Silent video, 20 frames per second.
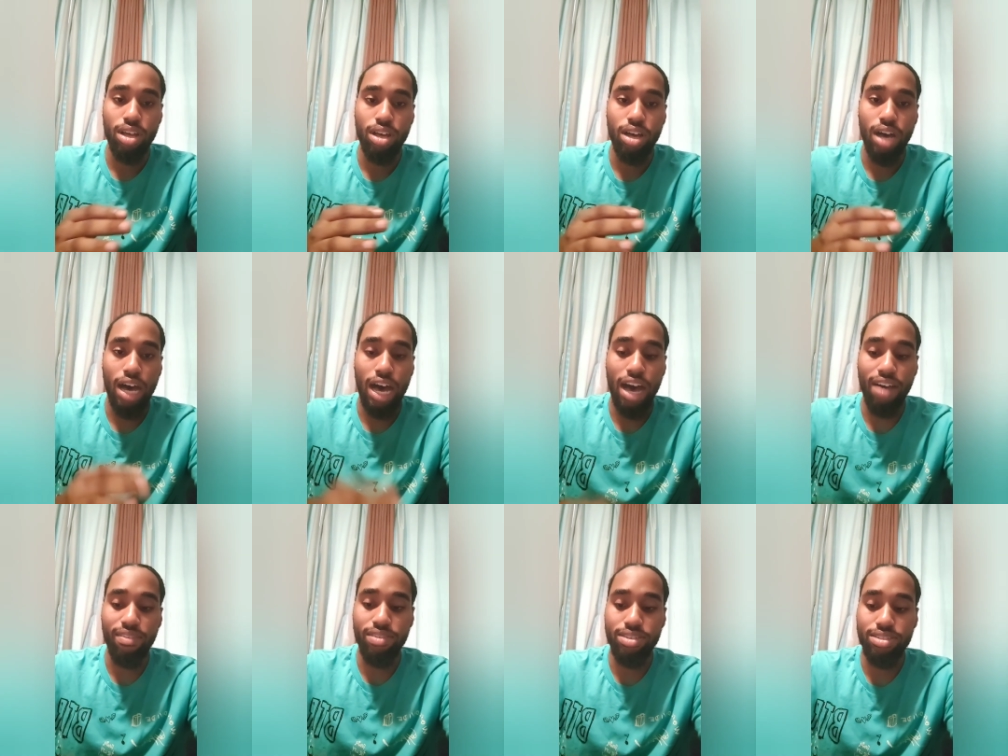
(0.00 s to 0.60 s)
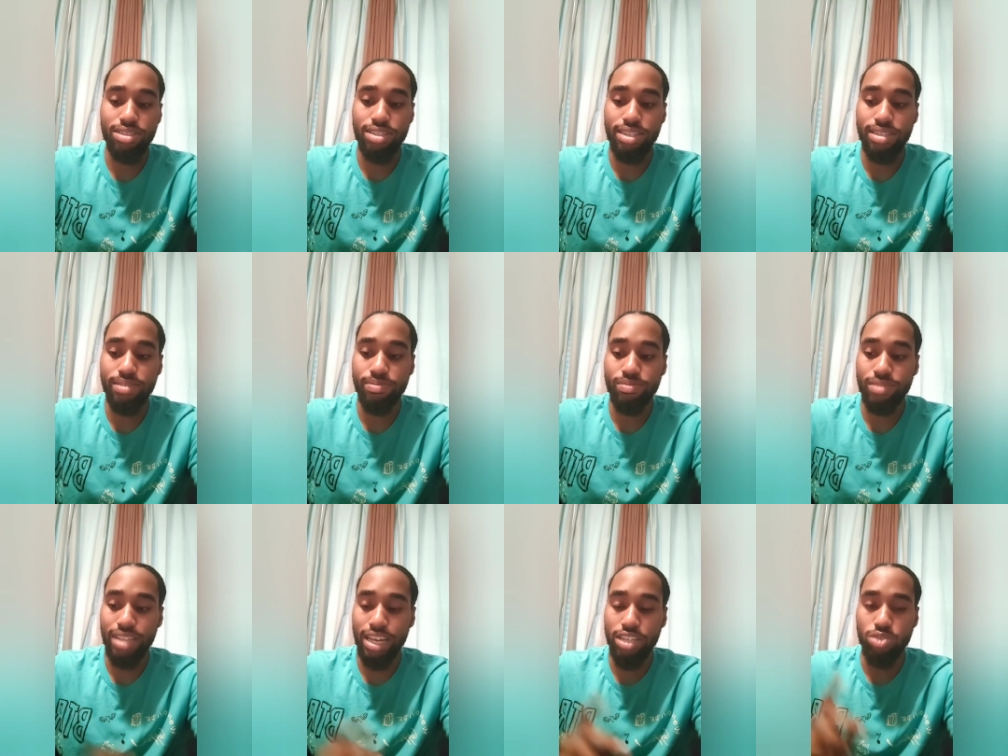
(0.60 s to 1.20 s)
obviously
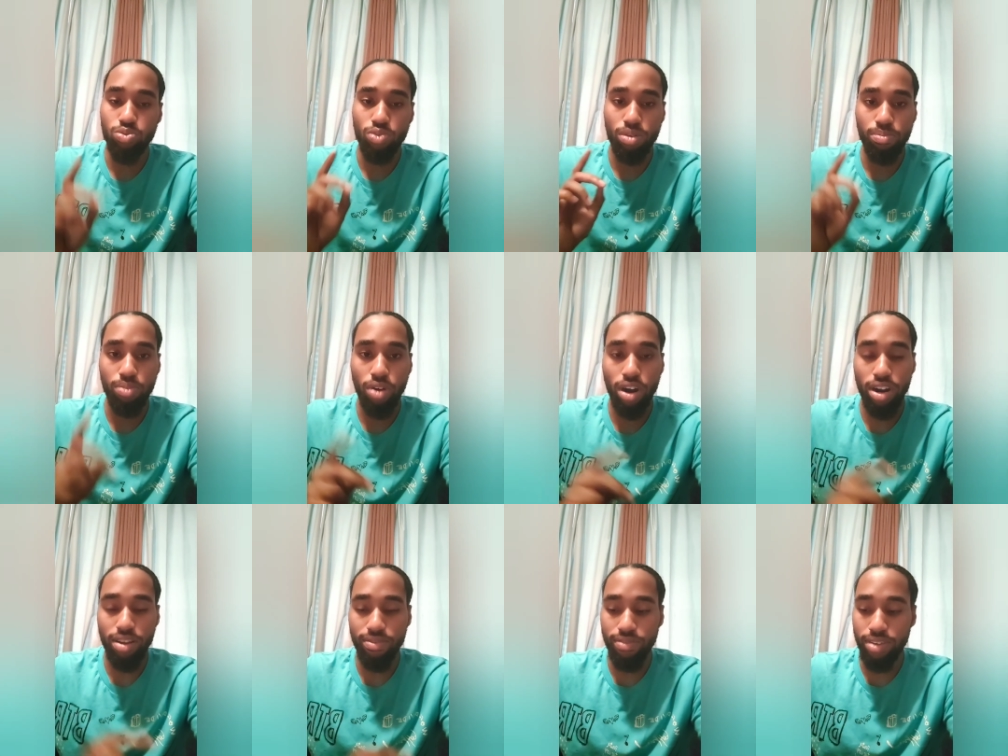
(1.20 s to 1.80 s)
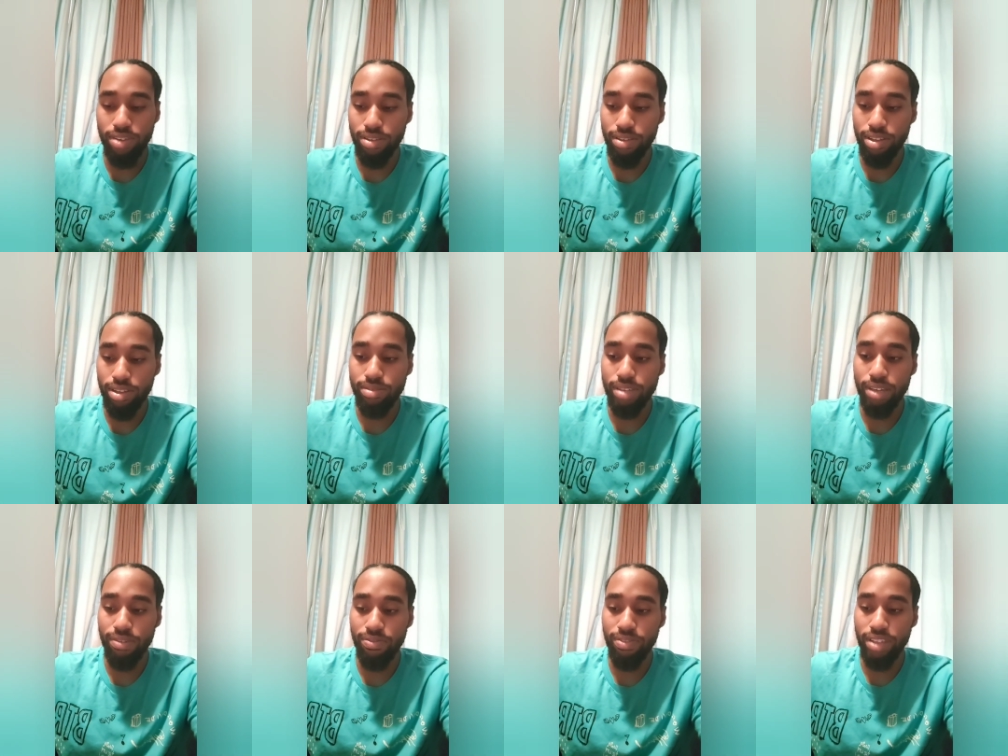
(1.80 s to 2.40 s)
that's one part of
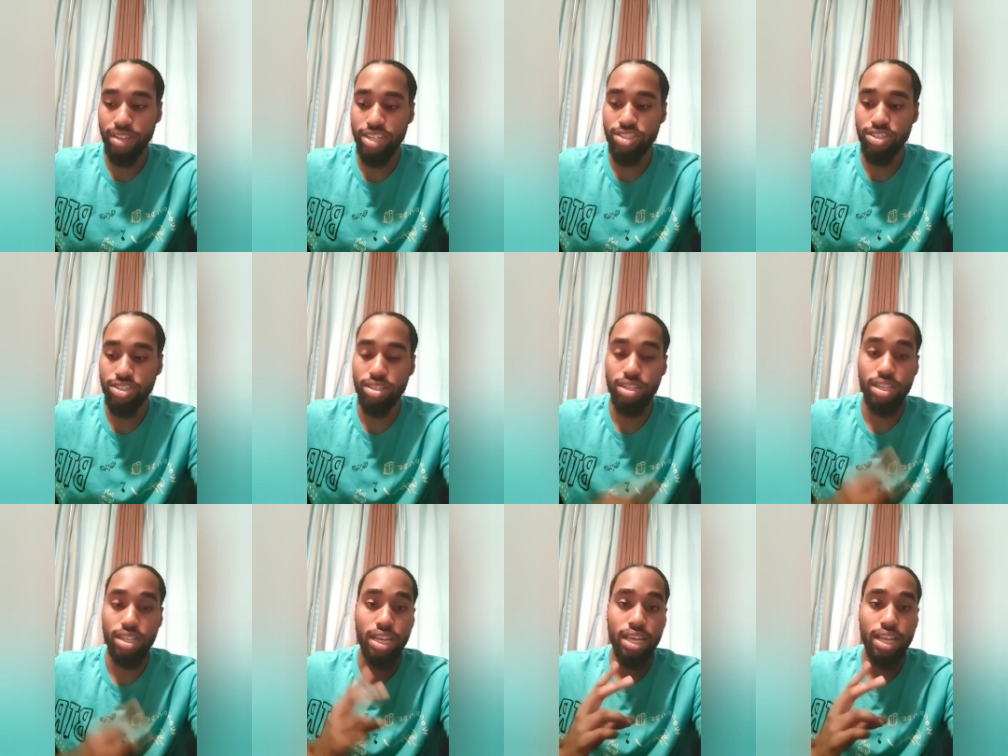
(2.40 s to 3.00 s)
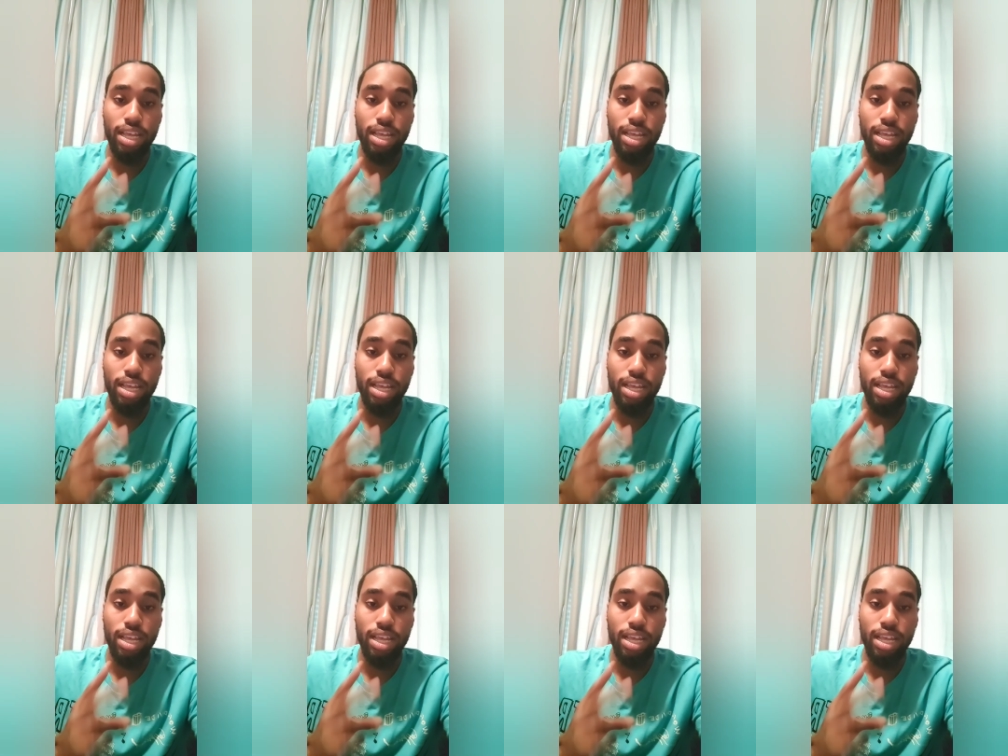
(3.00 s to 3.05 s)
inflation.